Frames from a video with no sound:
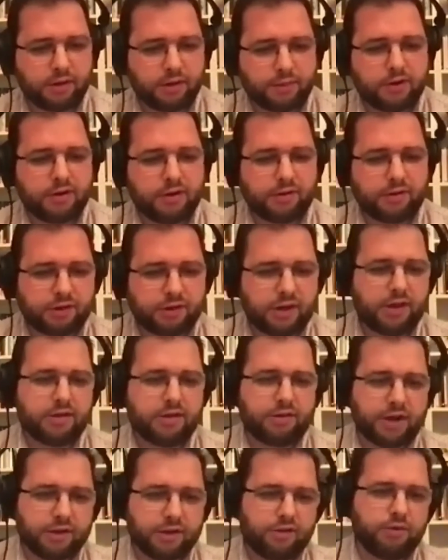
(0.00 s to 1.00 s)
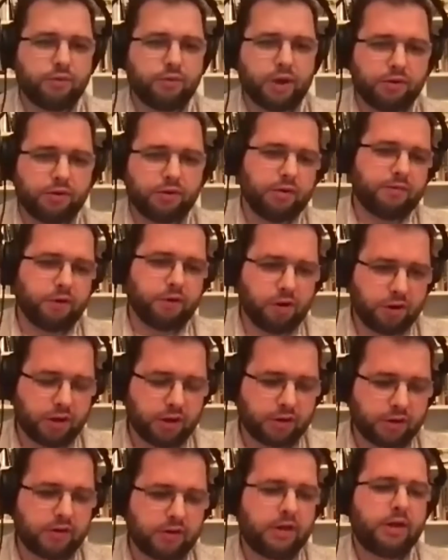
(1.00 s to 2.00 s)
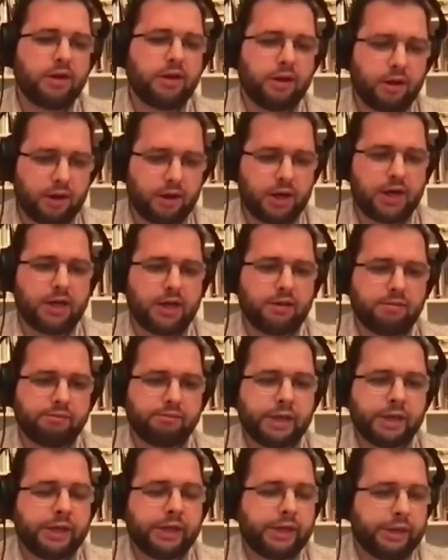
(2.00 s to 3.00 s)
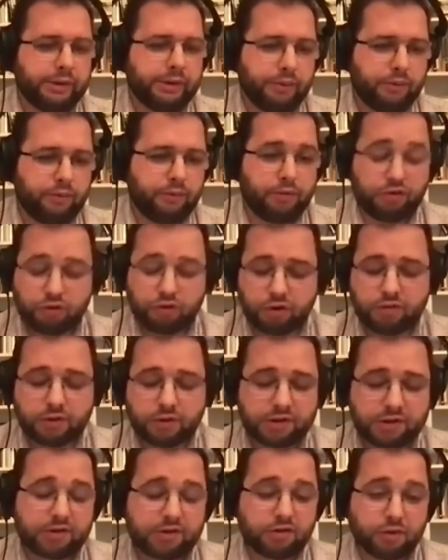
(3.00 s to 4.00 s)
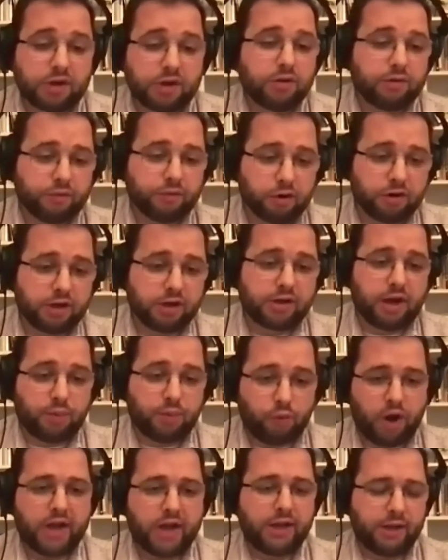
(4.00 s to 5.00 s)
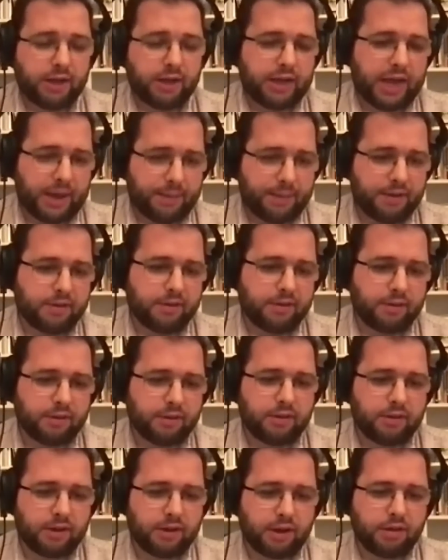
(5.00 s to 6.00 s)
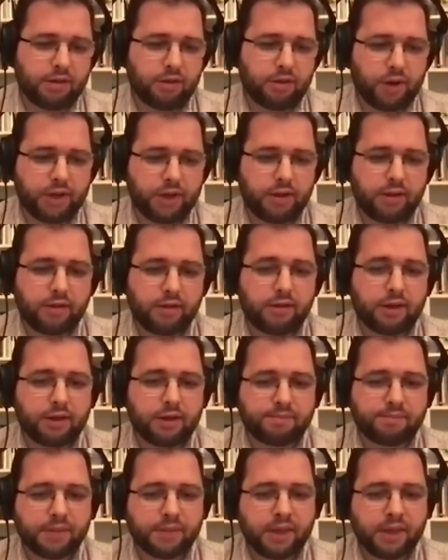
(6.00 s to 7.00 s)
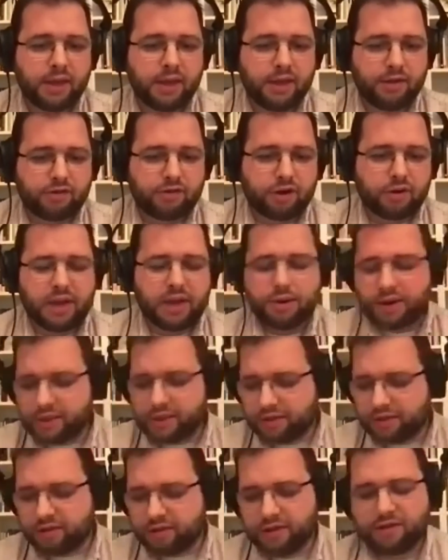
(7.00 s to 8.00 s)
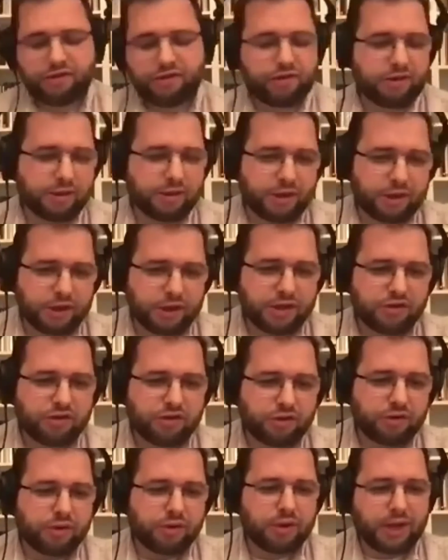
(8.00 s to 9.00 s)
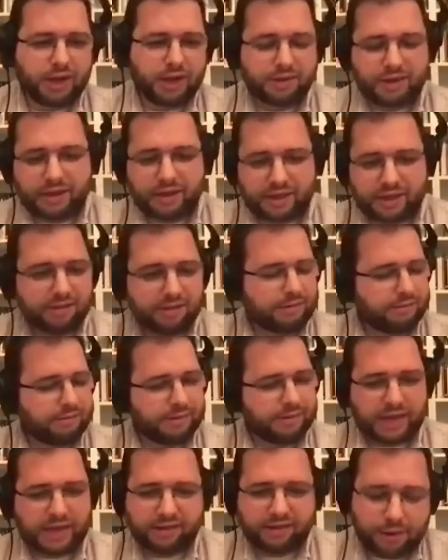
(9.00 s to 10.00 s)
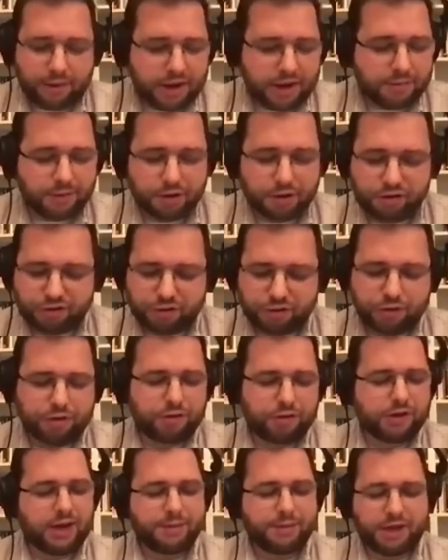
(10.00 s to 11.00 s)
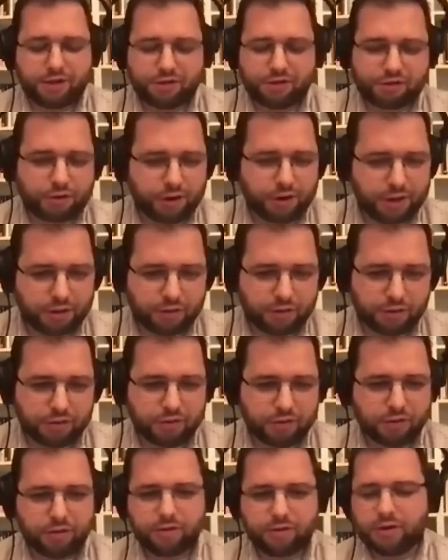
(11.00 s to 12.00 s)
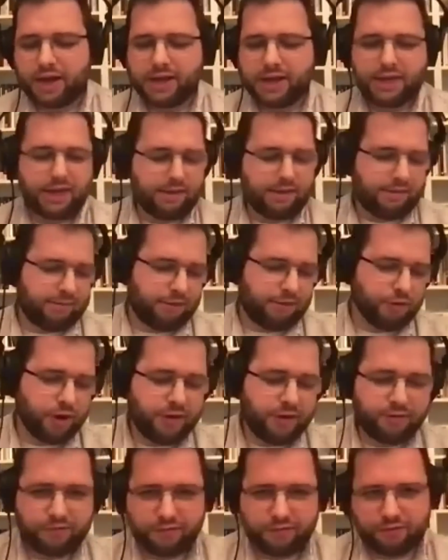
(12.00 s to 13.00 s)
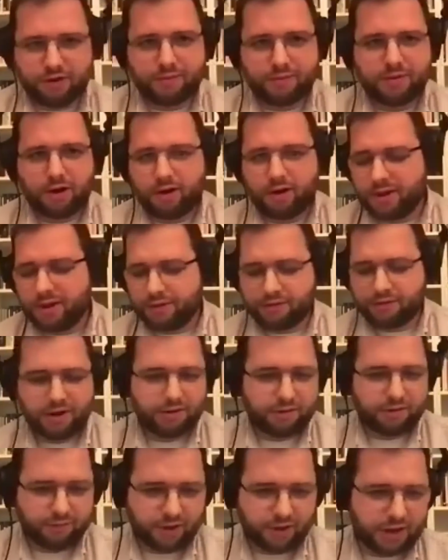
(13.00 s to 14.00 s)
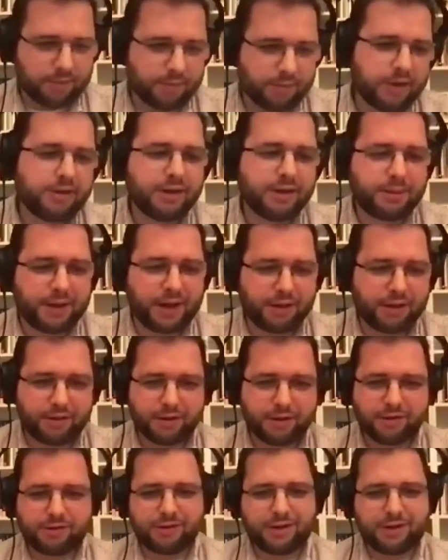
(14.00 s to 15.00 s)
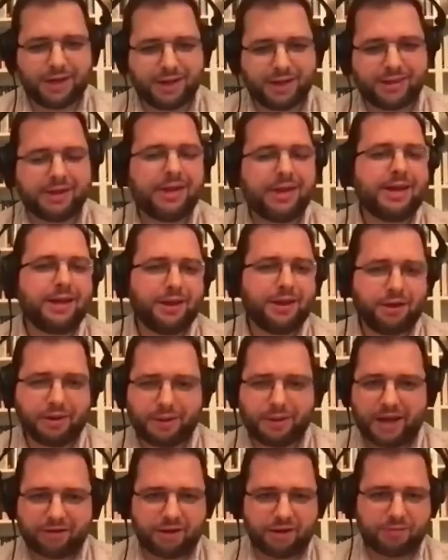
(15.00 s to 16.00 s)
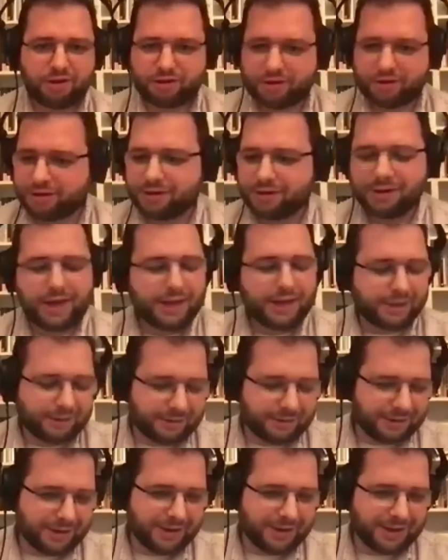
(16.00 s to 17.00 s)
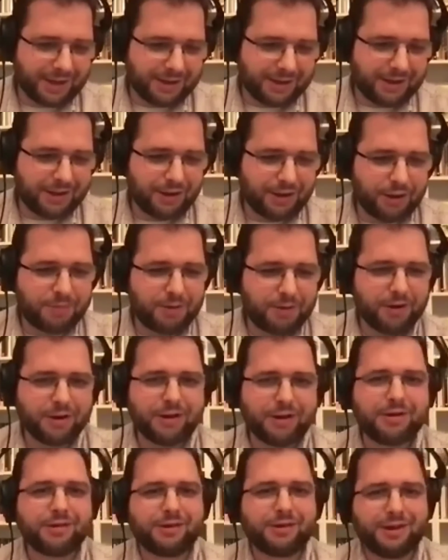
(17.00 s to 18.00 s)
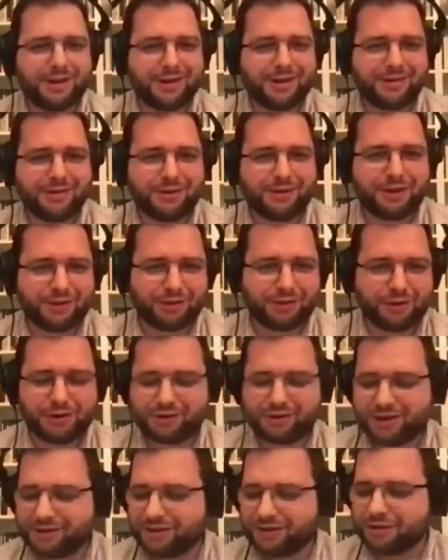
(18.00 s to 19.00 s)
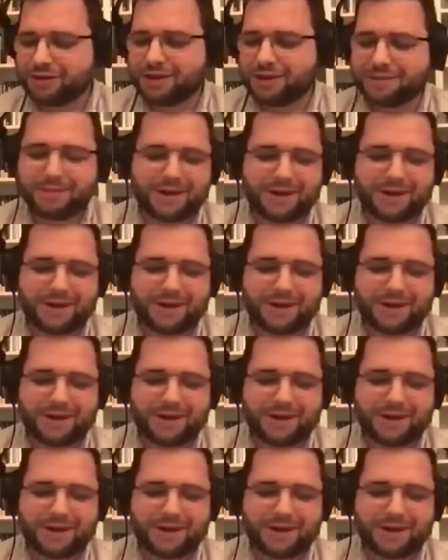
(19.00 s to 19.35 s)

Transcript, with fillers: The point of the study is not to render a verdict on the truthfulness is to is surrender a verdict on why did it happen uh, the way that it did. So anyway, that's that's just a little into uh, that, that's that's how I approach the world. I'm a historian through and through. I get grief from all my friends and family about this, and you can imagine I'm just a delight uh, at at all parties uh, to historicize everything.